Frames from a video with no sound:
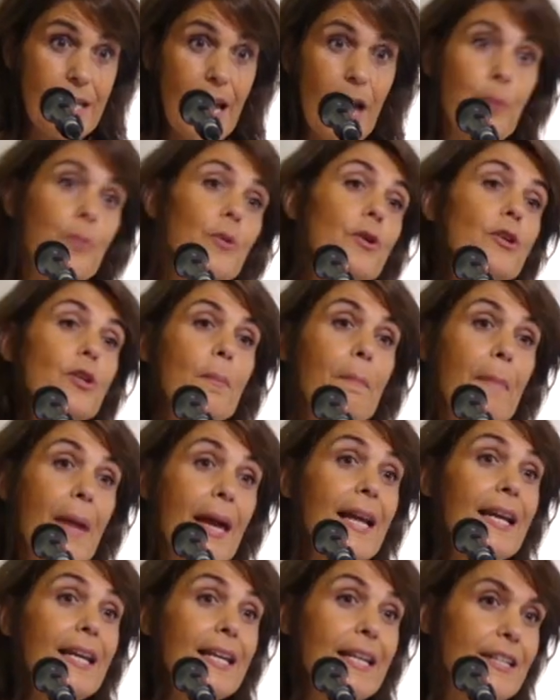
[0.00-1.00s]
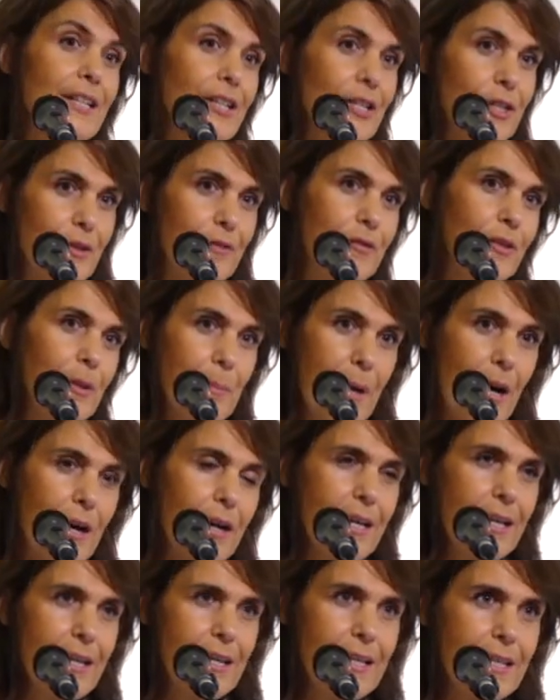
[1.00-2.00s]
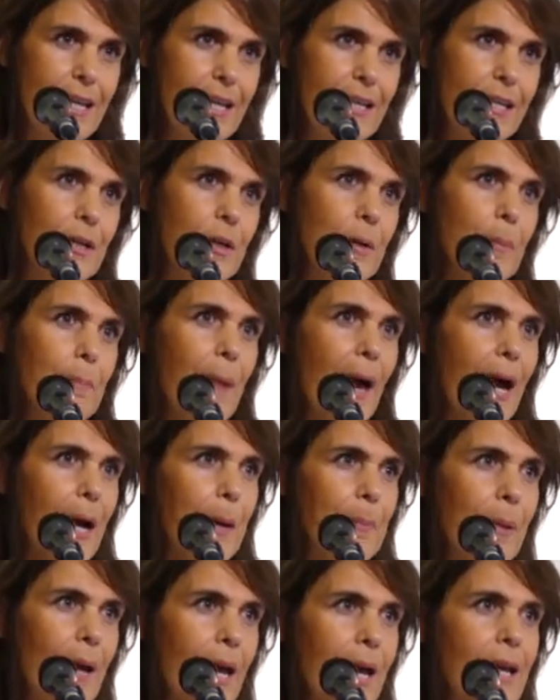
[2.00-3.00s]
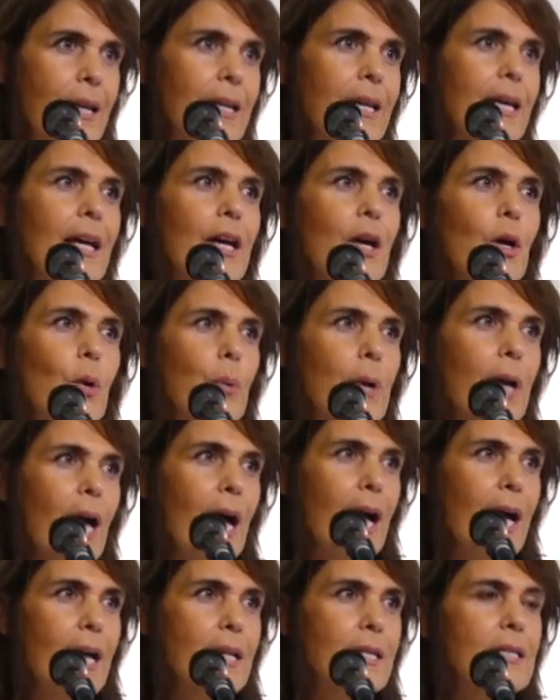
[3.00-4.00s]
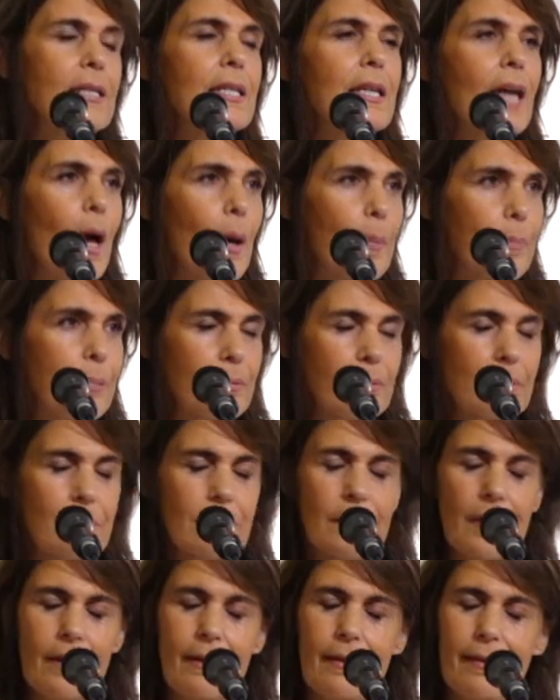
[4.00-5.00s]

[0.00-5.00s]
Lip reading: They were the main leaders of the market, and in the back plane we had the Apple